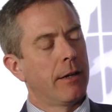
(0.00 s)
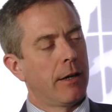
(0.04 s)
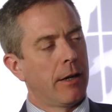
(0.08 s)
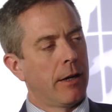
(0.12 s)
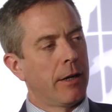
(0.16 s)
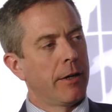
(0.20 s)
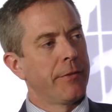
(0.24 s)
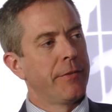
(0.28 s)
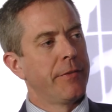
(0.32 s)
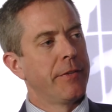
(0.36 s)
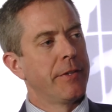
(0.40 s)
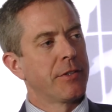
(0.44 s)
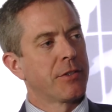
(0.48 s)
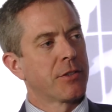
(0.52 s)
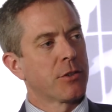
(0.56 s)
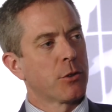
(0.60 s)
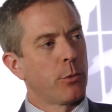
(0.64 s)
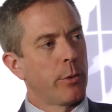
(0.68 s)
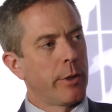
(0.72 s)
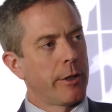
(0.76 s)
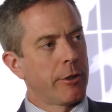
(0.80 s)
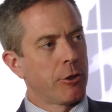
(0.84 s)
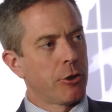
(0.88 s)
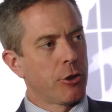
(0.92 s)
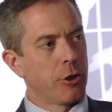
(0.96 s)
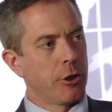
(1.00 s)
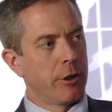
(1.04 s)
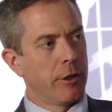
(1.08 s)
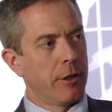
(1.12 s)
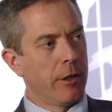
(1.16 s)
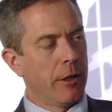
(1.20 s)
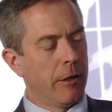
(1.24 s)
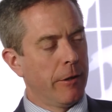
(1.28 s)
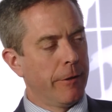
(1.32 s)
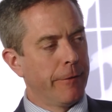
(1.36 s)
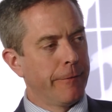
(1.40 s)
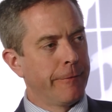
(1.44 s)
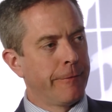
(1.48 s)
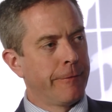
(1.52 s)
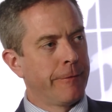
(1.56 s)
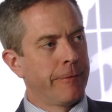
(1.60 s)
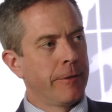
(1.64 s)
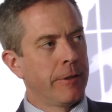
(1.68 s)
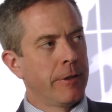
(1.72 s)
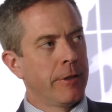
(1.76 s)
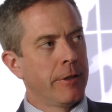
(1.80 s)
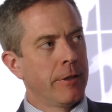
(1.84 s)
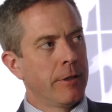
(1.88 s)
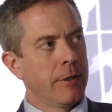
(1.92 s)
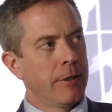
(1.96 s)
on this question of
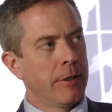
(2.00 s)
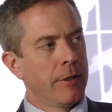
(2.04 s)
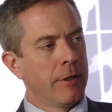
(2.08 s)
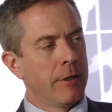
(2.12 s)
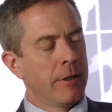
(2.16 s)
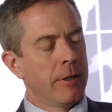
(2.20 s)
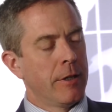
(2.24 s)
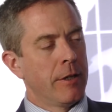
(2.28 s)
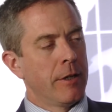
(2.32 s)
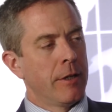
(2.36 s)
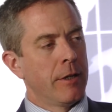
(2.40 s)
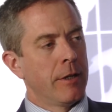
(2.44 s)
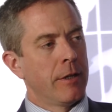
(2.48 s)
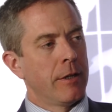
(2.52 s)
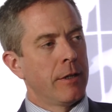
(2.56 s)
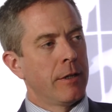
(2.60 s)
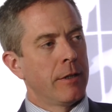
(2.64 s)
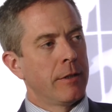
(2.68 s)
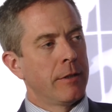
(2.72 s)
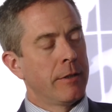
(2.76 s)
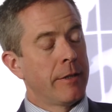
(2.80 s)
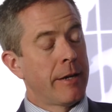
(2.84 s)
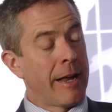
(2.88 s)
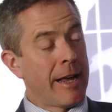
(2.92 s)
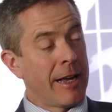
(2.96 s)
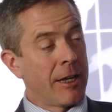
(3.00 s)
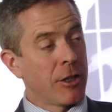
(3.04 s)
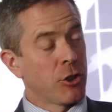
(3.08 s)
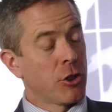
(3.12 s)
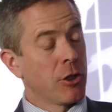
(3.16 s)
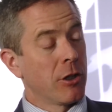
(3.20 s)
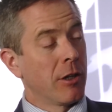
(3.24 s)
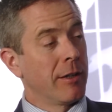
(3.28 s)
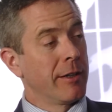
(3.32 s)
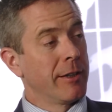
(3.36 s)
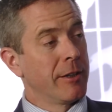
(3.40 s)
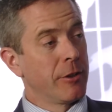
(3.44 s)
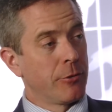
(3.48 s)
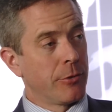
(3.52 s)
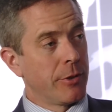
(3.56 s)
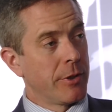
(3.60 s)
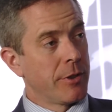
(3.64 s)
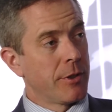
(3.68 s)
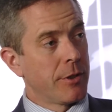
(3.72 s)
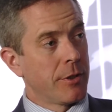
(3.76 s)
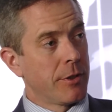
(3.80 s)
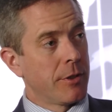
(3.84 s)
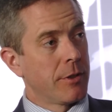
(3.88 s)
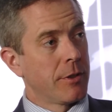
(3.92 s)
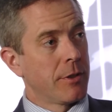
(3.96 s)
national
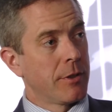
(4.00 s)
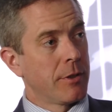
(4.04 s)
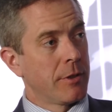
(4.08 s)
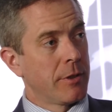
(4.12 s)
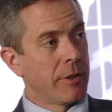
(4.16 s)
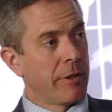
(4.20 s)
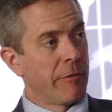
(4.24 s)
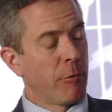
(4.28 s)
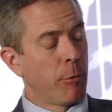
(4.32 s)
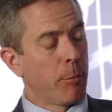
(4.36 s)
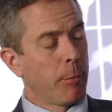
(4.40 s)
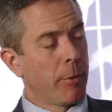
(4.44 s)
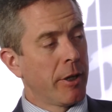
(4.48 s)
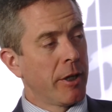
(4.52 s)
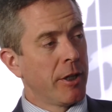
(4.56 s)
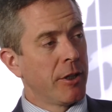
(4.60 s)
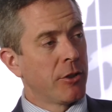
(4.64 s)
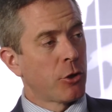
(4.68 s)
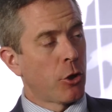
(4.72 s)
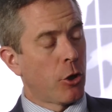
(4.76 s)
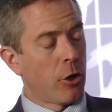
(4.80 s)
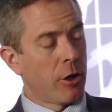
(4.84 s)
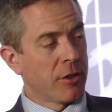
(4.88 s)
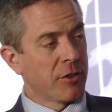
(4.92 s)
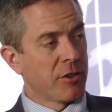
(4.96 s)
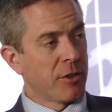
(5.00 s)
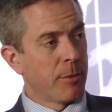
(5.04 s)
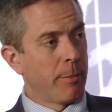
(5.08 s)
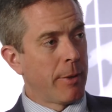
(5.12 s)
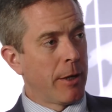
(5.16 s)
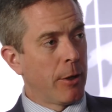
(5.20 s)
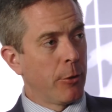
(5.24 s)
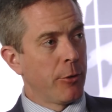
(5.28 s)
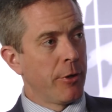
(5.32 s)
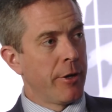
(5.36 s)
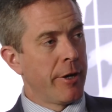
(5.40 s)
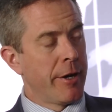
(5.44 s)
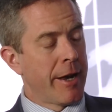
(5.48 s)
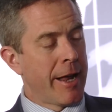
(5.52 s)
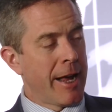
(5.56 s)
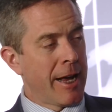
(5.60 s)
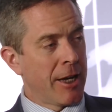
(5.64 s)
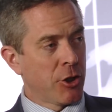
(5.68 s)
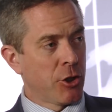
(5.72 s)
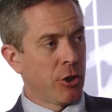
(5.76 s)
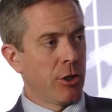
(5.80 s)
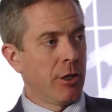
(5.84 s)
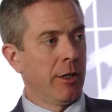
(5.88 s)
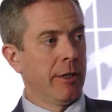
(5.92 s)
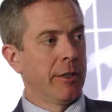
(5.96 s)
interests. Everybody talks about
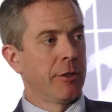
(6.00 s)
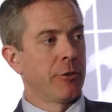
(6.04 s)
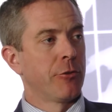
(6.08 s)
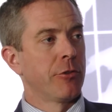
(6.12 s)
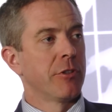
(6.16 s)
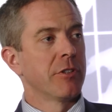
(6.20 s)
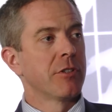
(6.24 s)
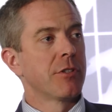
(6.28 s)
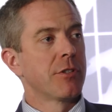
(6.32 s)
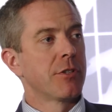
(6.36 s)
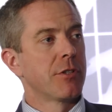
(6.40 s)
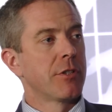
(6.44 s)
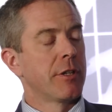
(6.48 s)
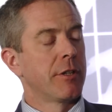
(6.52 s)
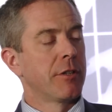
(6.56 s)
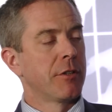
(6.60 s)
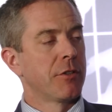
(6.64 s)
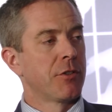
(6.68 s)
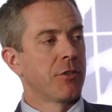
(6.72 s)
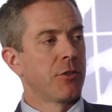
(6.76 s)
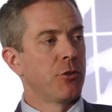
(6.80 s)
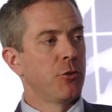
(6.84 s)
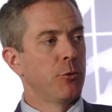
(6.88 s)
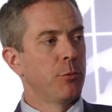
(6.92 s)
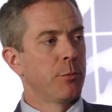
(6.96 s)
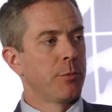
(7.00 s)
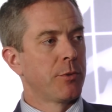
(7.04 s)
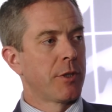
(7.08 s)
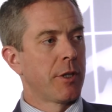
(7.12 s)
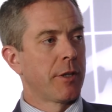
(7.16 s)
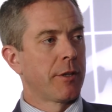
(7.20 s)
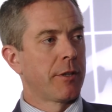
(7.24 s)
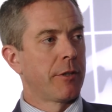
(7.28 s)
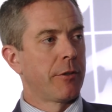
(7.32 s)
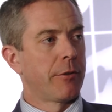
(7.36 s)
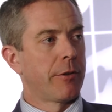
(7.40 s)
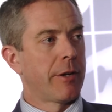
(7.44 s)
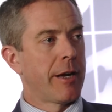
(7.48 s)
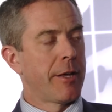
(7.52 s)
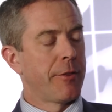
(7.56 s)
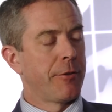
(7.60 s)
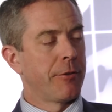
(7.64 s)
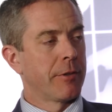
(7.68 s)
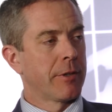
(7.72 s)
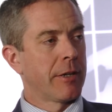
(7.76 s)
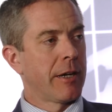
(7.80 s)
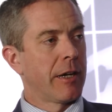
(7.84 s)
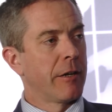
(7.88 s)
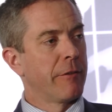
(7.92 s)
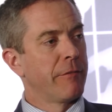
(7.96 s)
national interests and assumes that they're
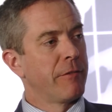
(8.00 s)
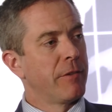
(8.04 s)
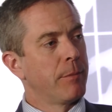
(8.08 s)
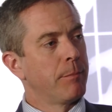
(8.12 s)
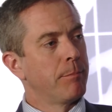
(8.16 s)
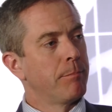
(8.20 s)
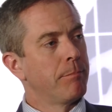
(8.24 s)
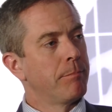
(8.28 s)
either kind of